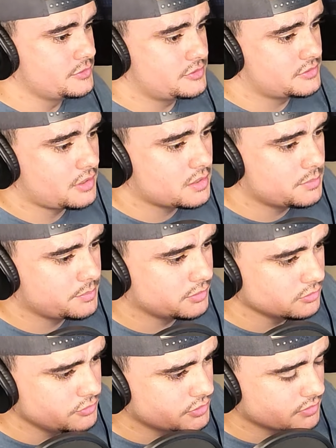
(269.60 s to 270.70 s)
he's just talking about
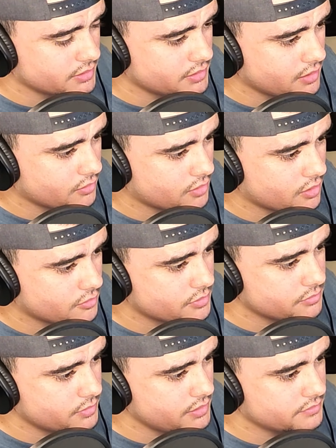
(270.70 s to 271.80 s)
pollution right now.
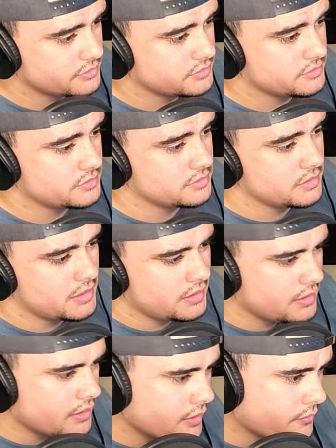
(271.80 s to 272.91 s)
Concrete waves is
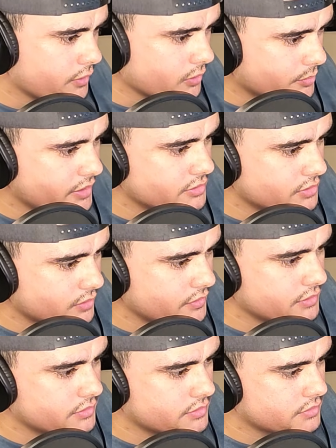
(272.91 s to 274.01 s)
followed by
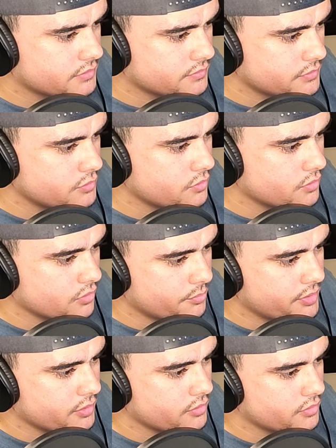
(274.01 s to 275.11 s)
servants. Funeral. The
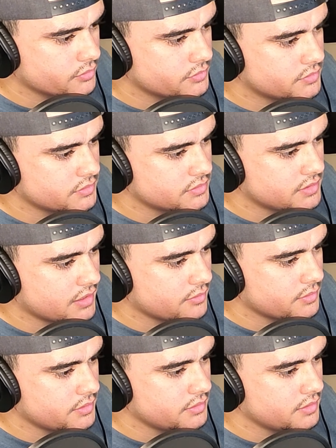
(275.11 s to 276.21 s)
pale ghost is
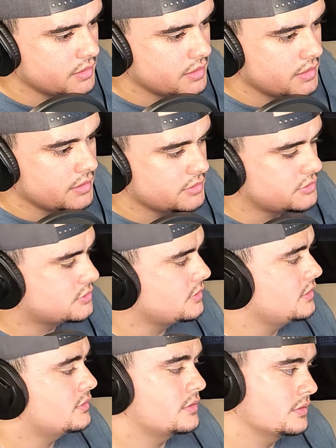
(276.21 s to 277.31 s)
gathering his
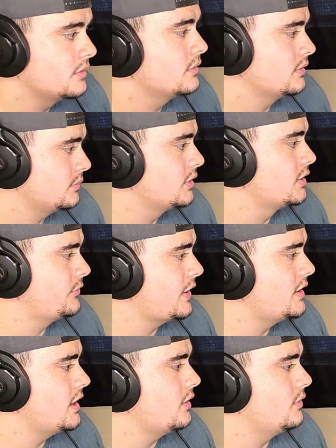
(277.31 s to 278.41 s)
strength. We're going to
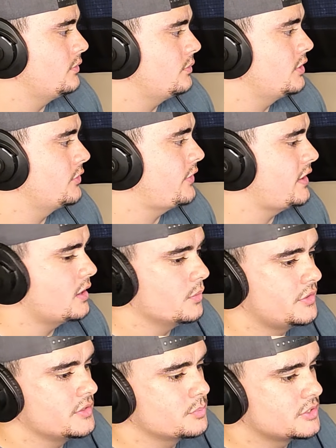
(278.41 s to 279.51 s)
find out. We're going to find out
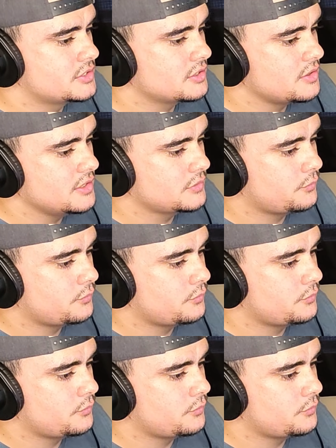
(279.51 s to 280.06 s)
what this mysterious